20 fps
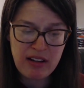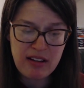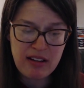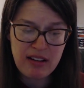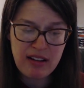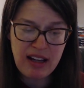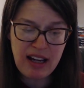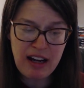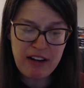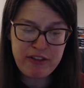
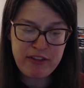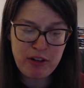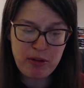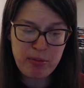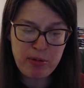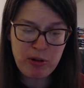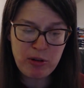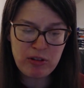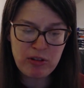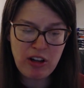After a
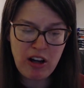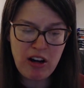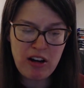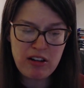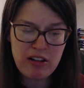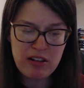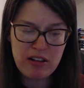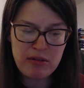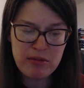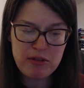
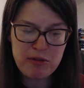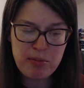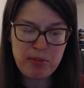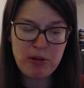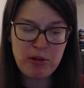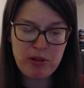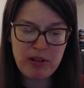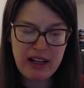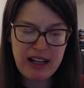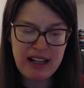prolonged
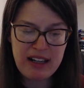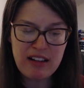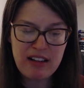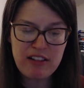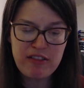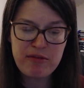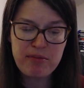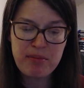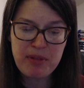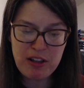parade
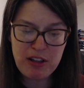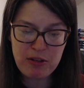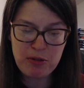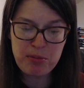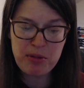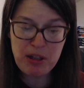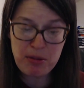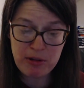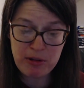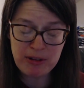of pickle
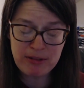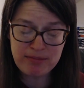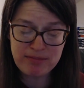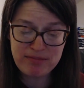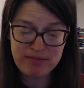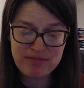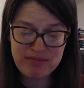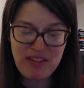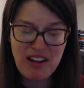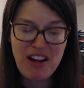people,
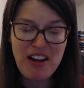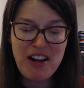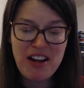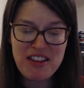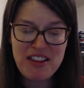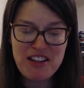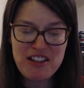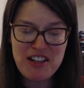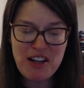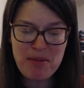
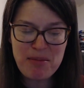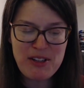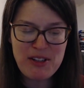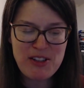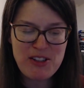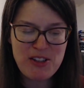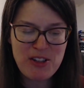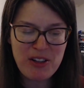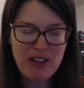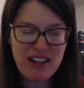the
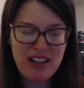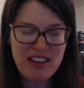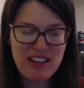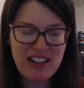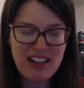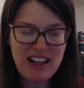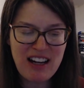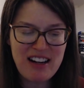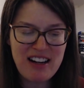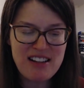dummies took on the
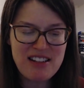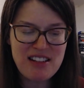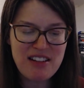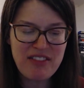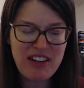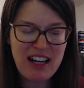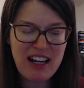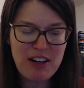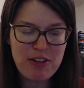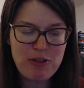guise of
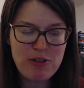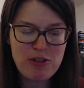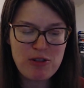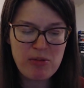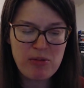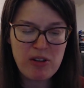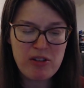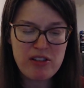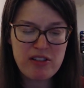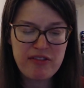Andrew's
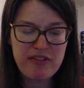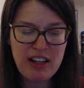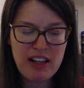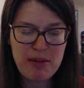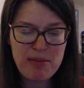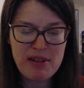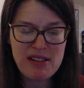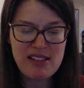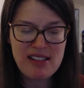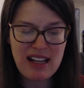most
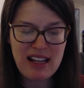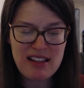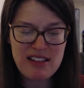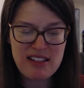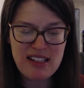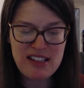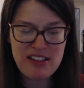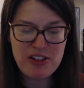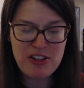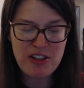famous
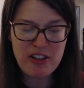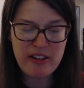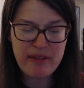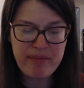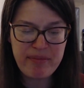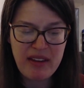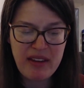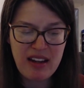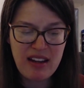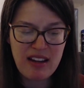ancestor,
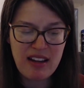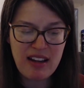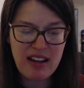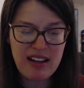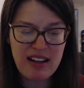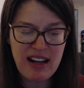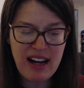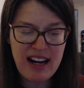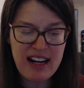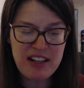a
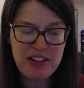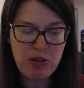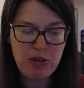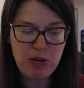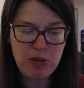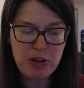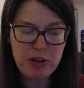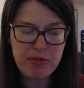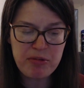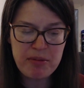guy in
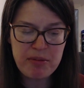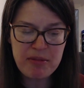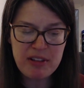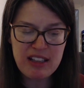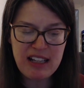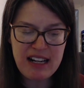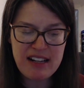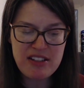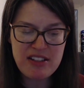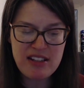horn-rimmed
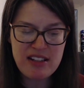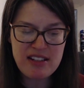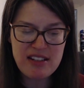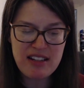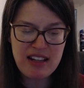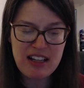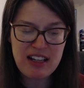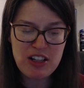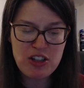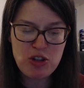glasses
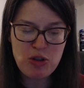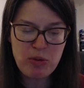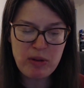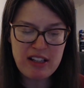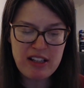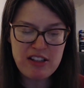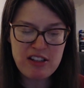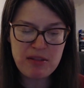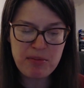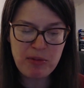and a
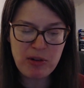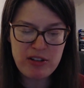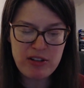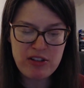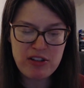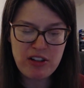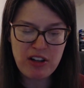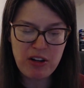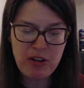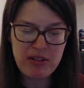tweed
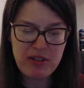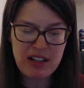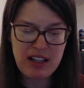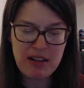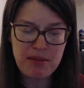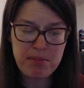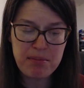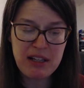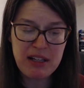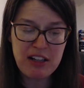sports coat
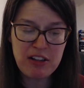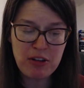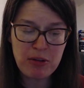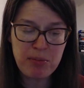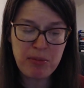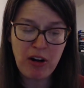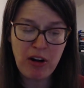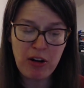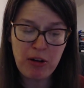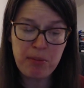named Peter
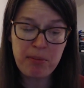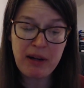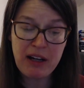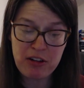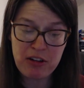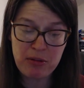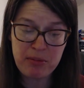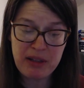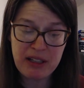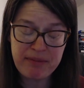Paul
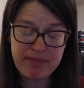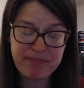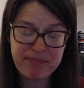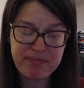Peckelman.